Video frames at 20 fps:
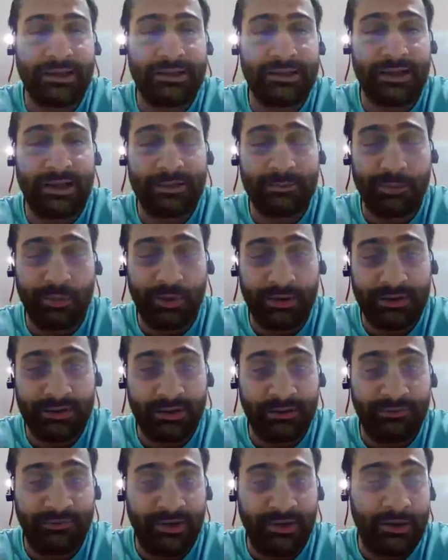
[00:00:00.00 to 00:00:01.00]
at that point
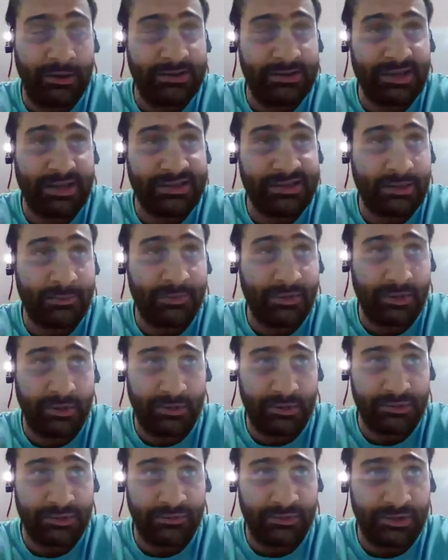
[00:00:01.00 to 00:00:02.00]
if I say something
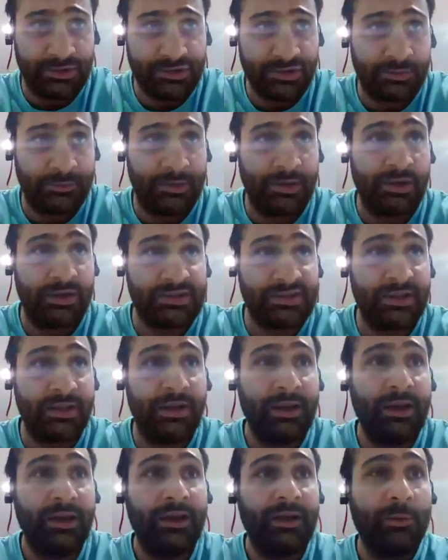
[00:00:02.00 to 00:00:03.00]
controversial? Because
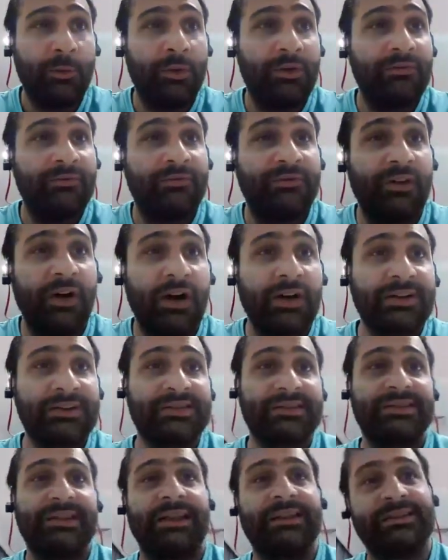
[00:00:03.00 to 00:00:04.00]
when
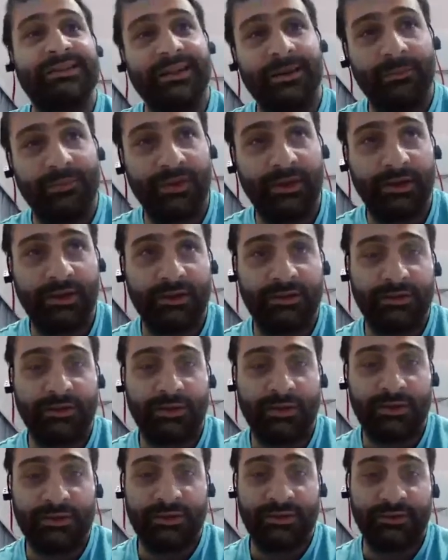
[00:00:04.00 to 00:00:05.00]
Vox said something
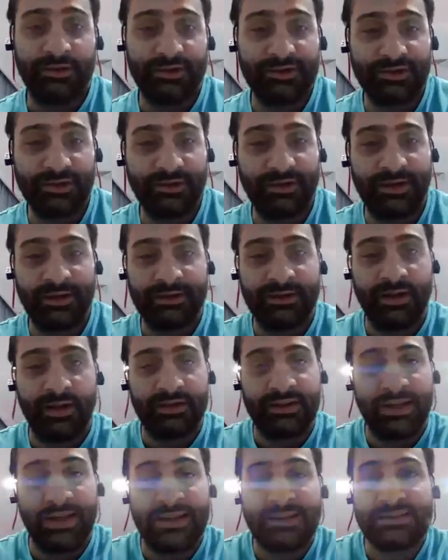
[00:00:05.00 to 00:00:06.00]
controversial, it
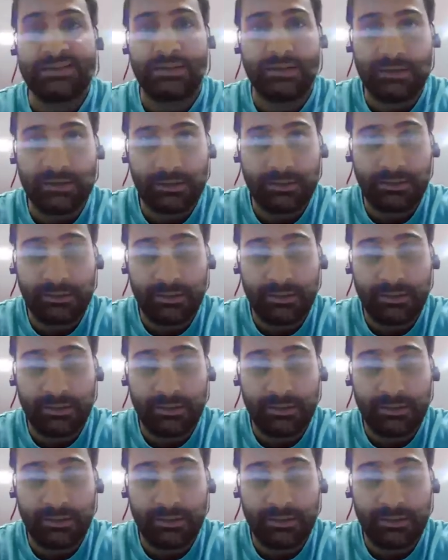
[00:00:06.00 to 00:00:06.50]
got canceled.